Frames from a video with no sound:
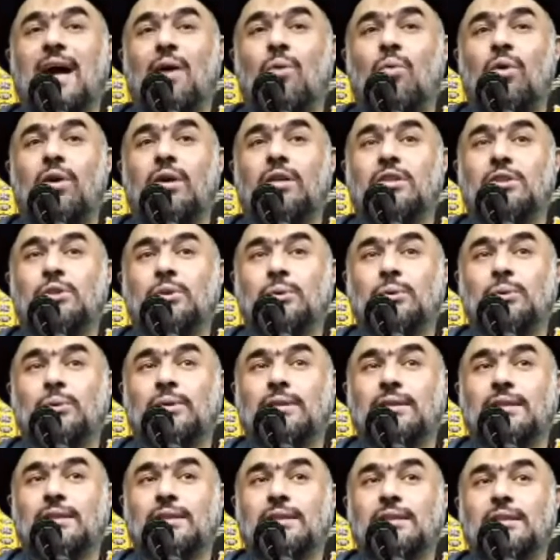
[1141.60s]
our
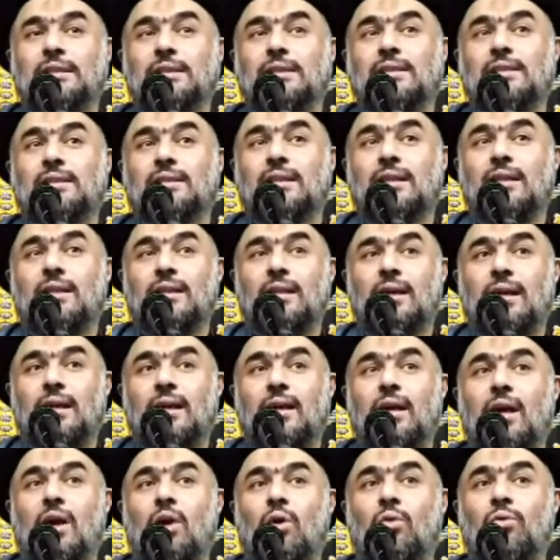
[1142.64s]
duties in the
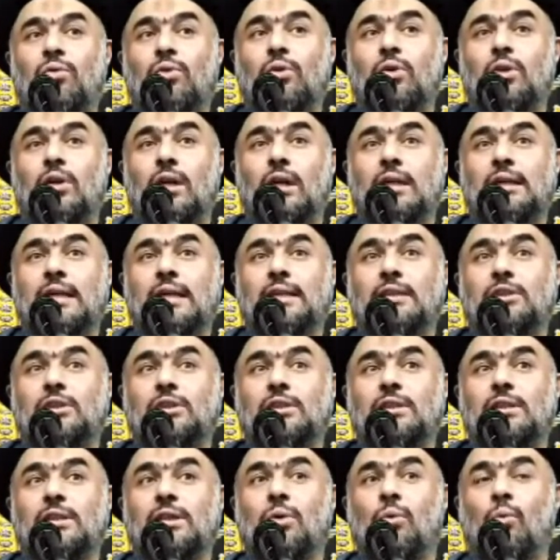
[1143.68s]
era of
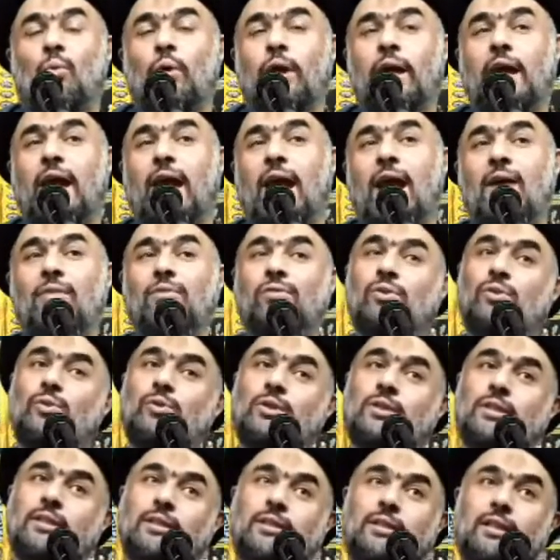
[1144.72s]
occultation? We have to
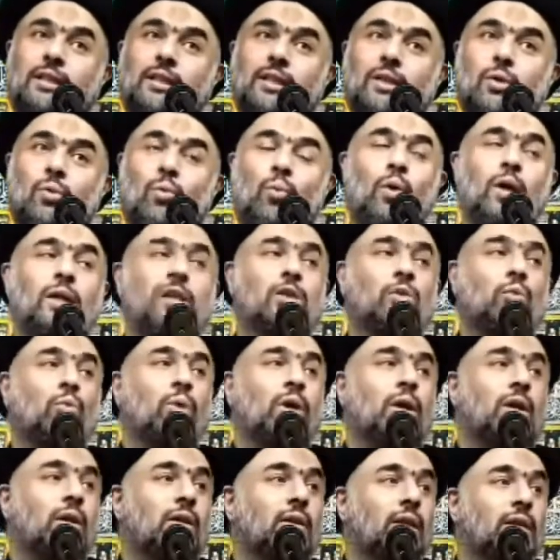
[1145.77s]
see what
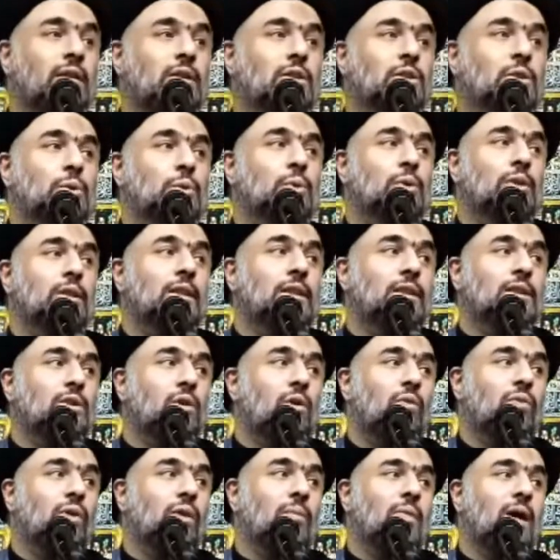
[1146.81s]
were the duties
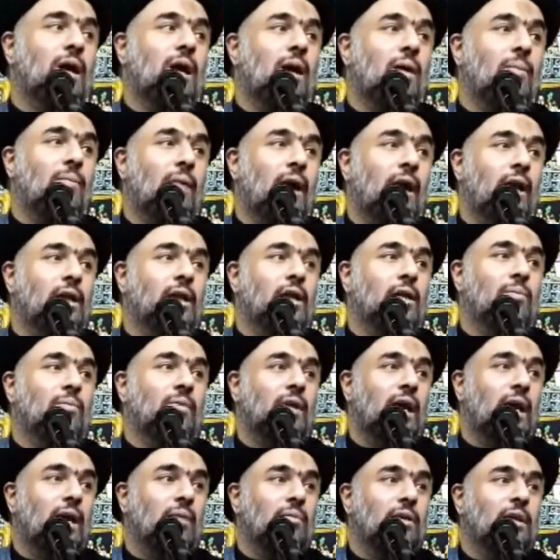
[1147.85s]
of Imam Ali ibn
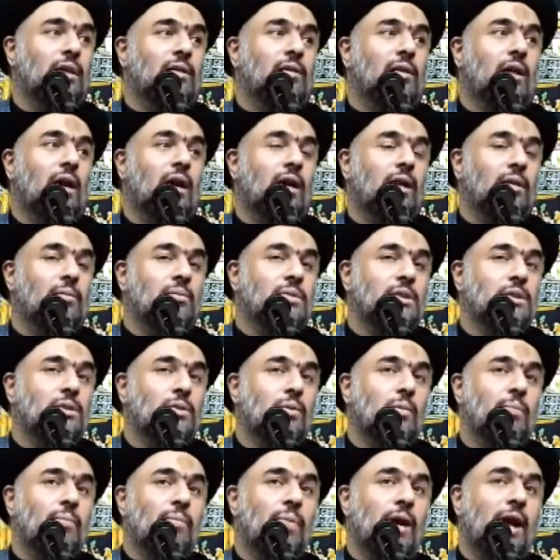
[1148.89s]
Abi Talib's
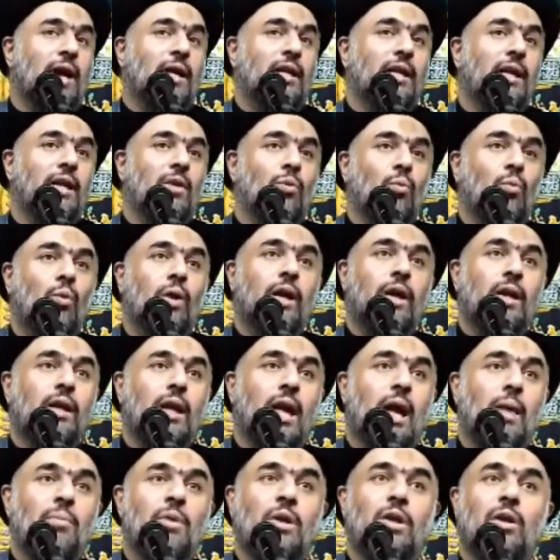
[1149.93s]
companion when
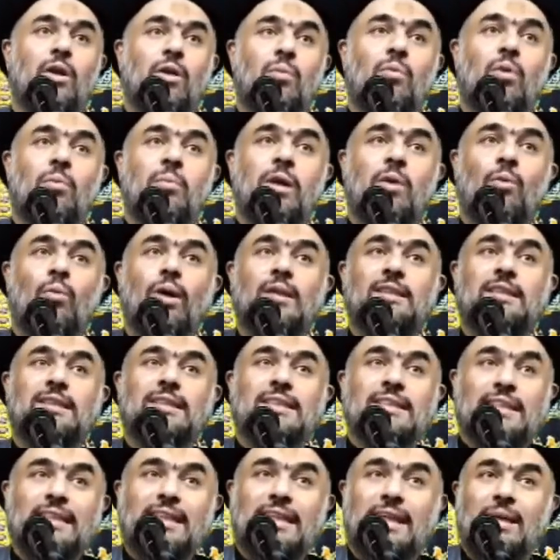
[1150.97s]
Amir al-Mu'min was
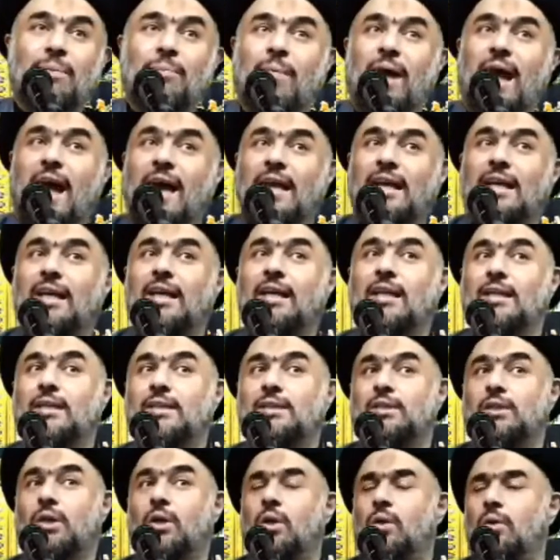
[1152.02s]
sitting back in
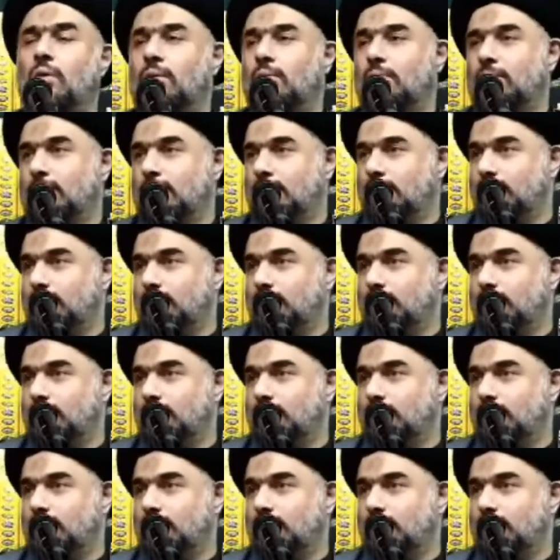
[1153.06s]
his home.